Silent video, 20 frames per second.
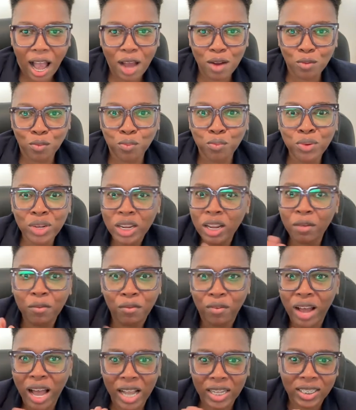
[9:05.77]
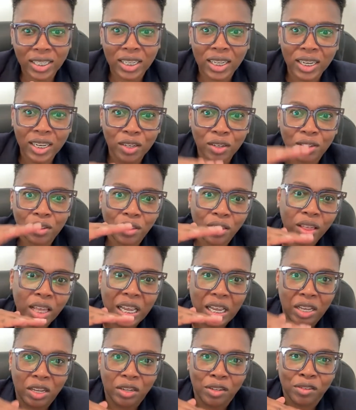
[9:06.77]
really fat,
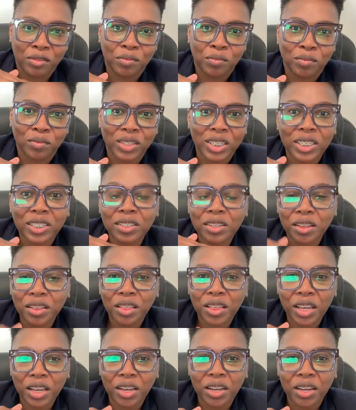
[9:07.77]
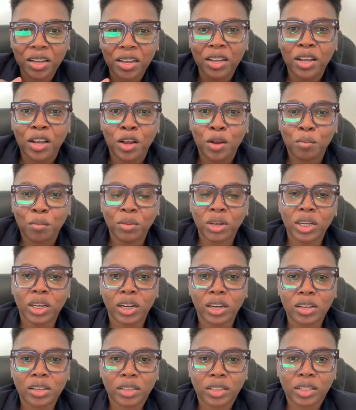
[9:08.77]
thick. It's thick
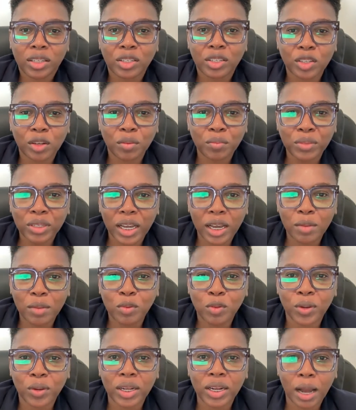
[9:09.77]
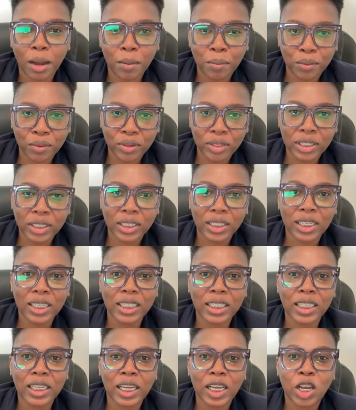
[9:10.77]
because sometimes what happens, it's
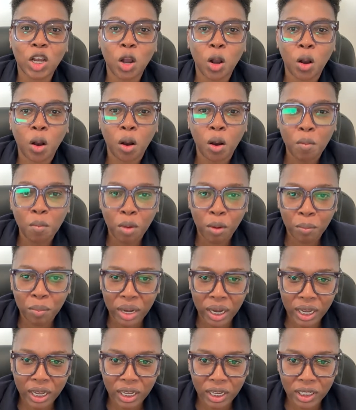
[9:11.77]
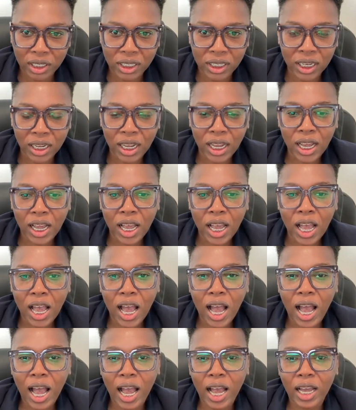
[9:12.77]
a combo package.
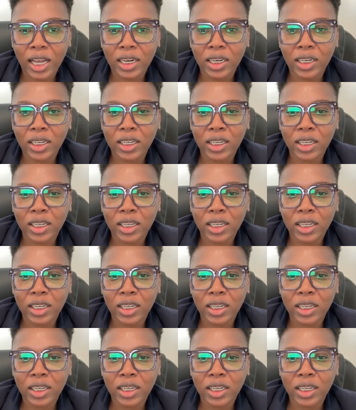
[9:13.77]
And